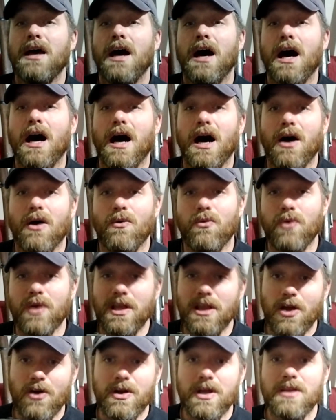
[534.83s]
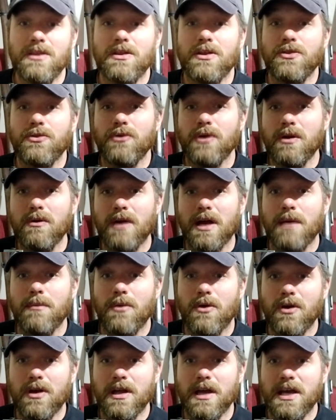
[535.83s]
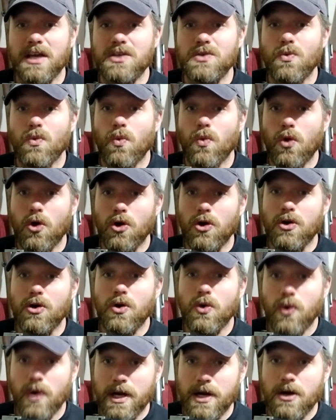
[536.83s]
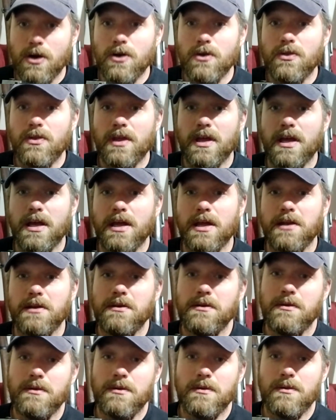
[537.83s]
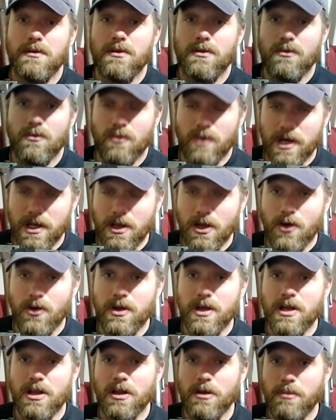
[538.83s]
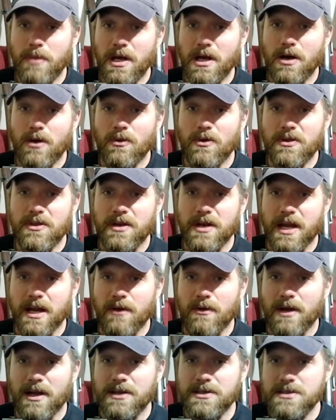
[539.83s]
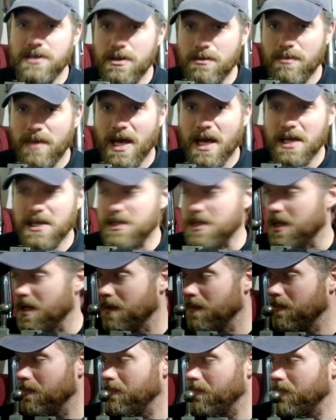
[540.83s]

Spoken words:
reloading the 3-round Berthiers were quicker than reloading a Lebel with an 8-round tube magazine.